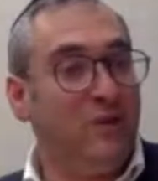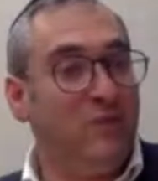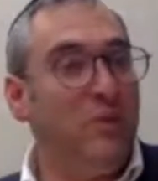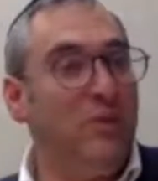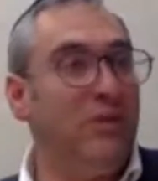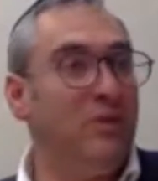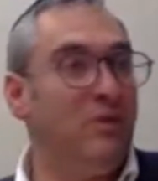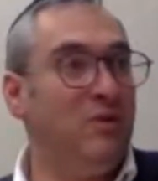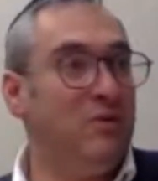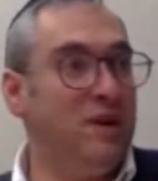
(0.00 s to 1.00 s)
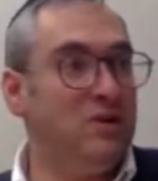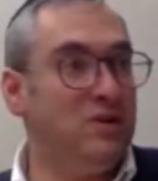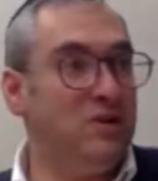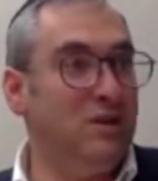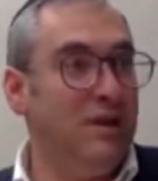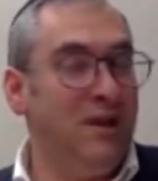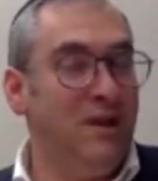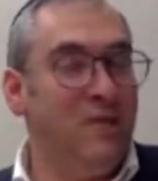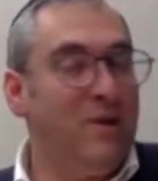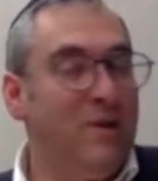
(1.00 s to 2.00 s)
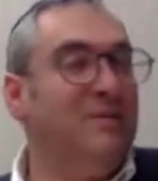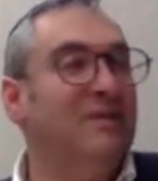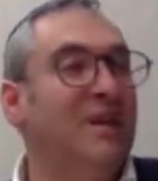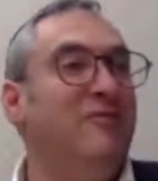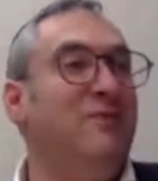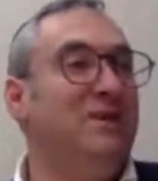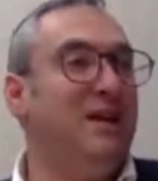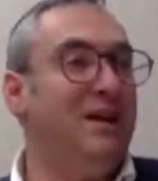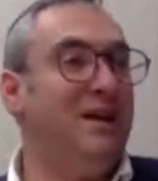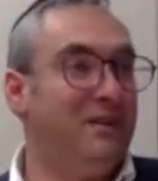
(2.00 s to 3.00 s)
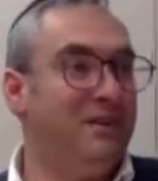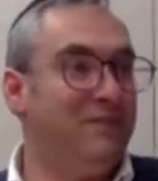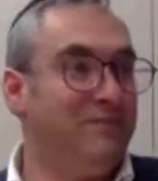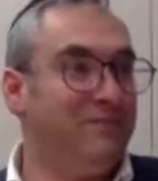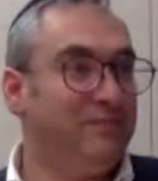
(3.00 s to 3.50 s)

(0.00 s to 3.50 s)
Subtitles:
to building their own nation. What happened to the slave mentality?